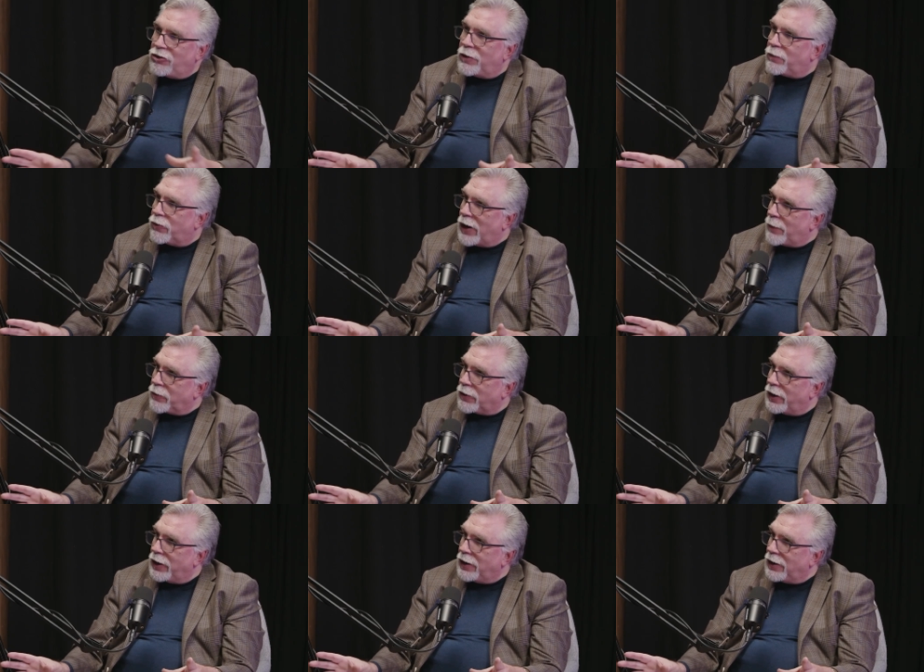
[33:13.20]
it
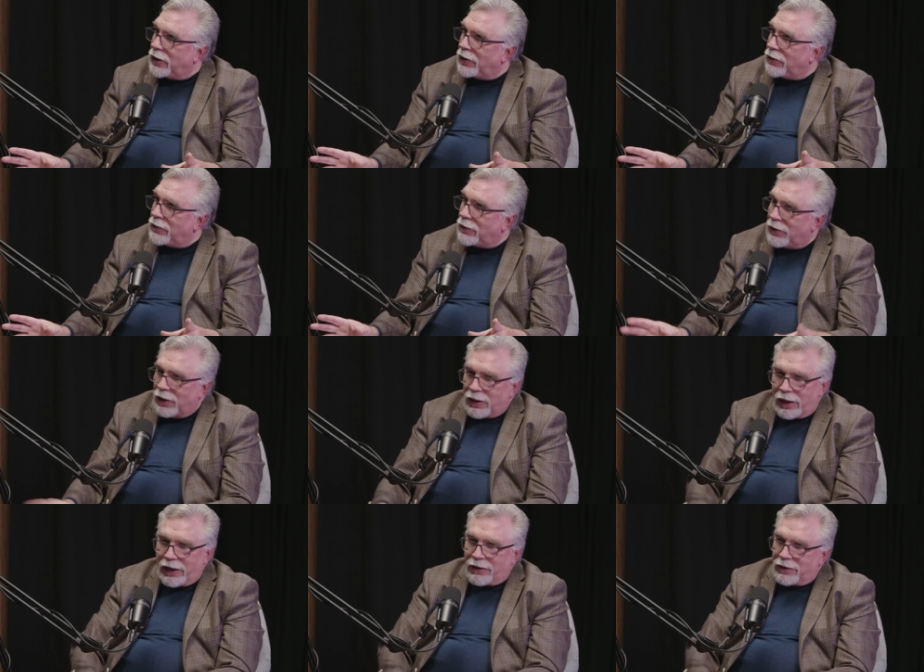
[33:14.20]
properly,
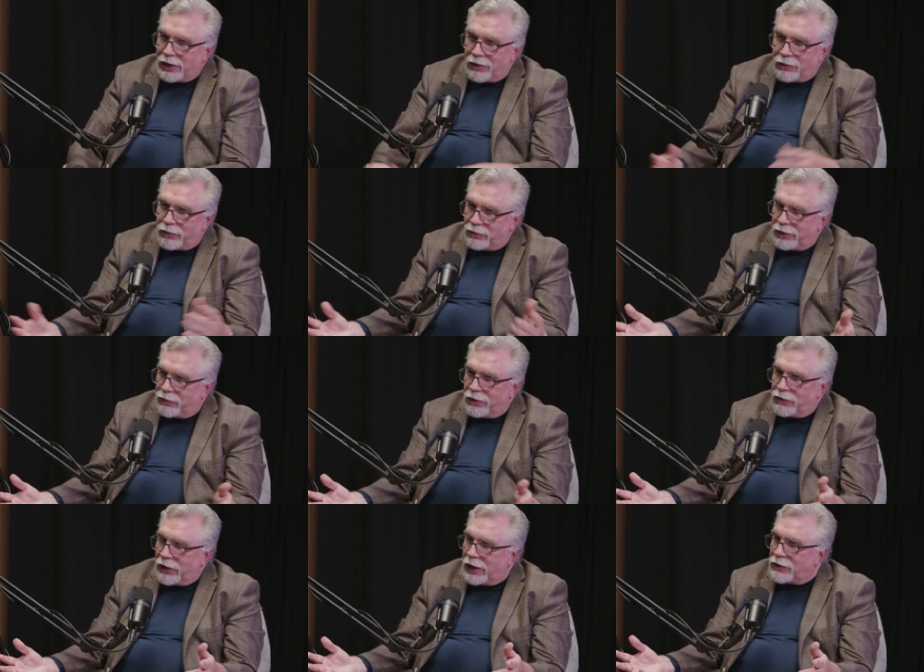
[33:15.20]

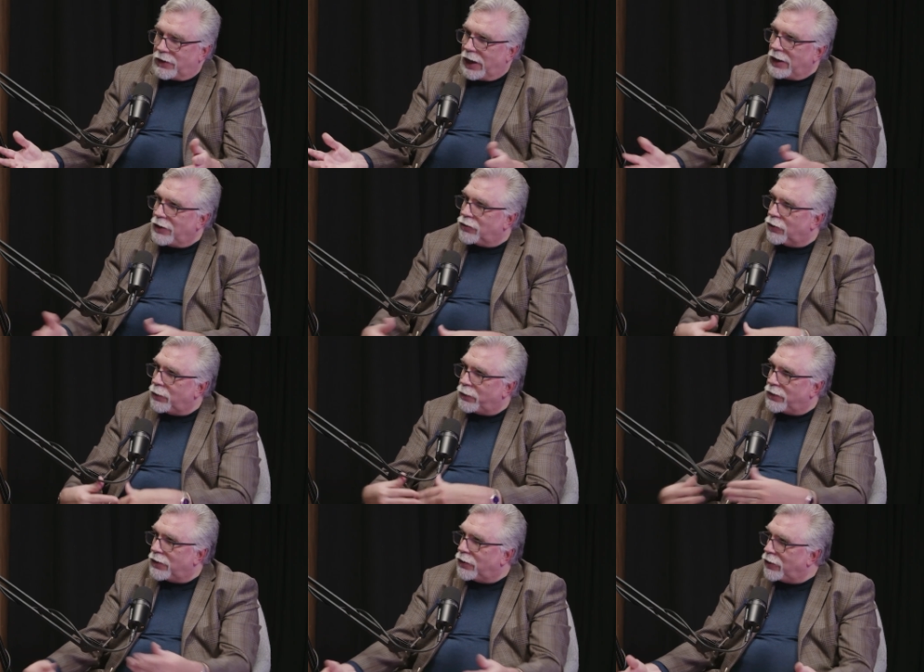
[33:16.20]
with John Stanley's group
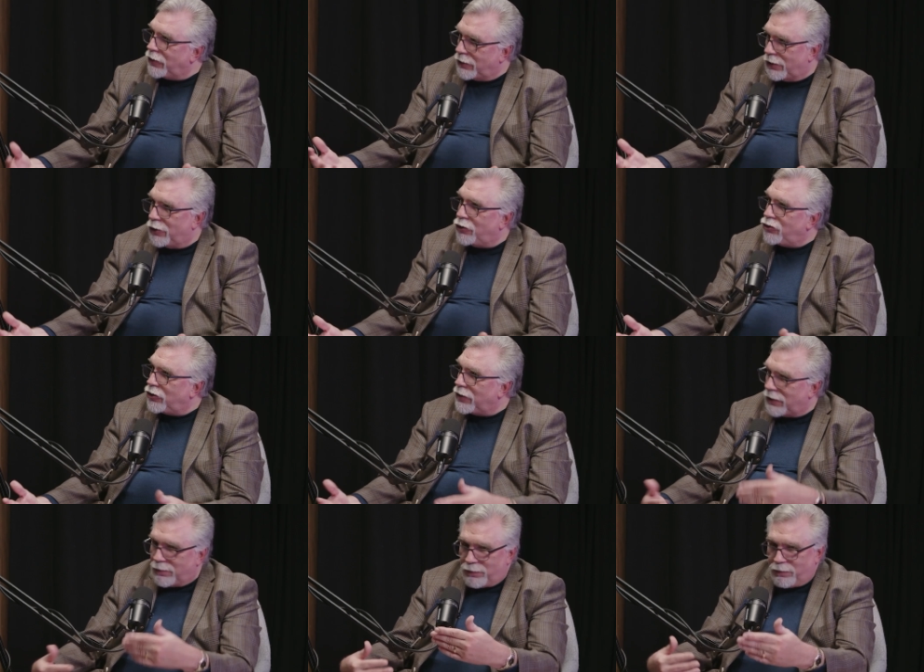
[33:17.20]
with Synergy
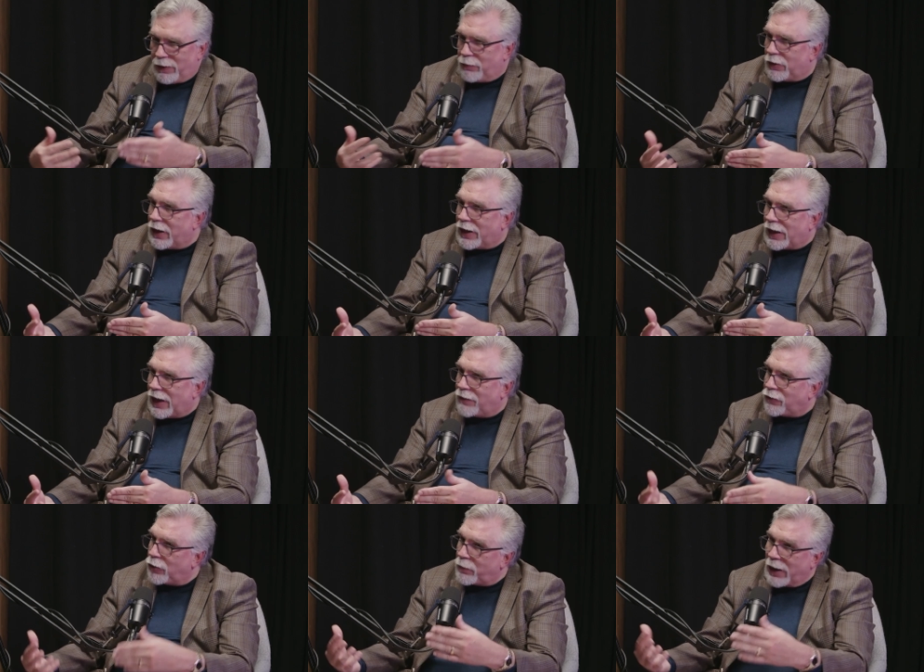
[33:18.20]
Solutions and people like that,
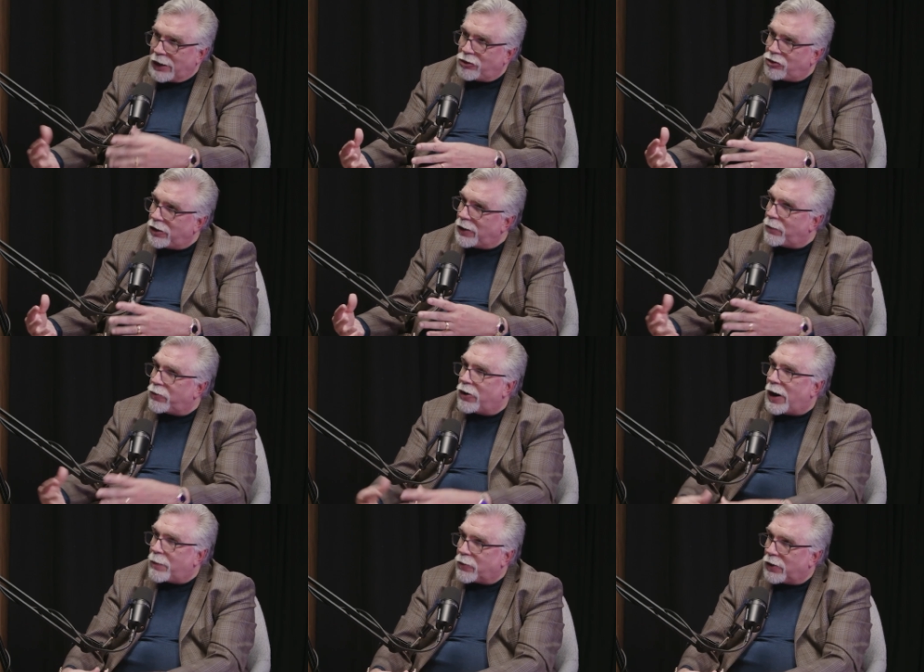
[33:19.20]
if you're managing it
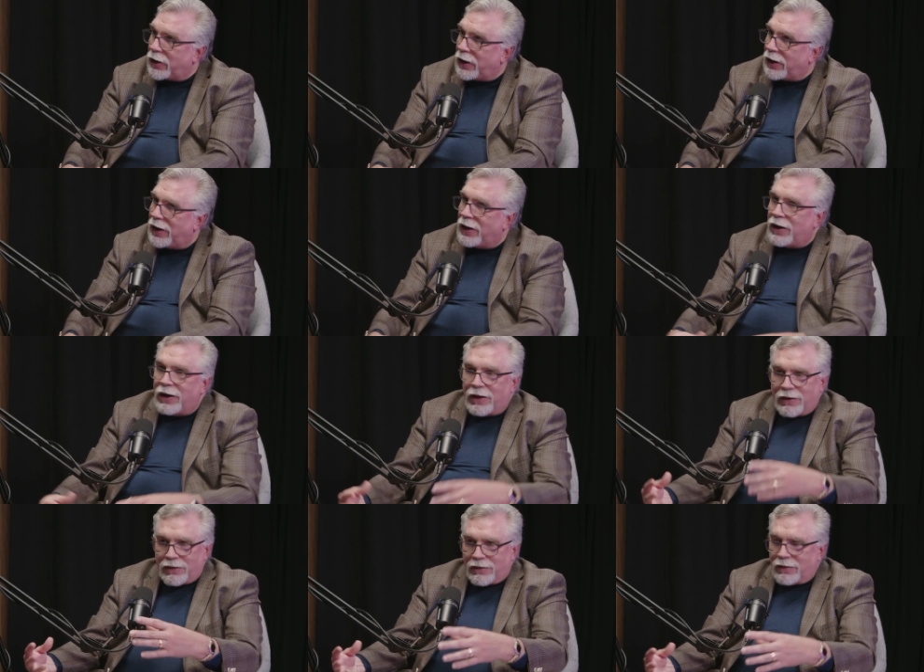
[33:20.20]
properly,
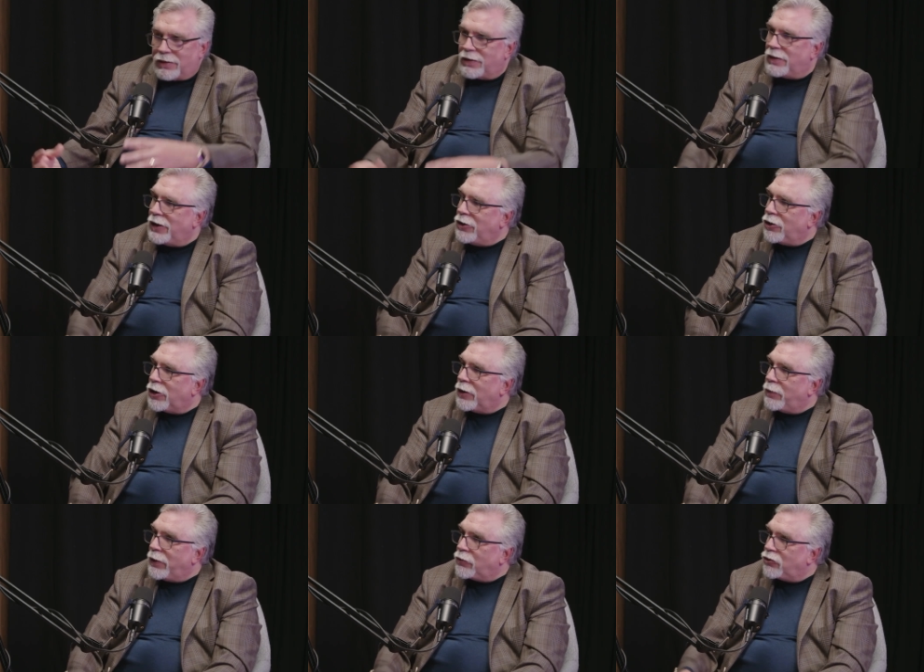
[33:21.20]
then you're going
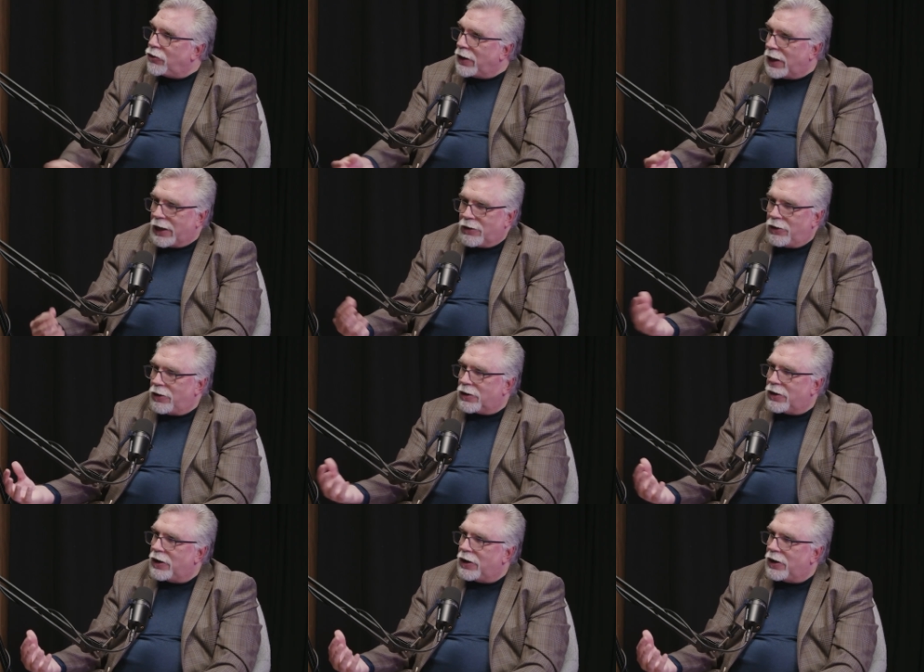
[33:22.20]
to be able to show like, look,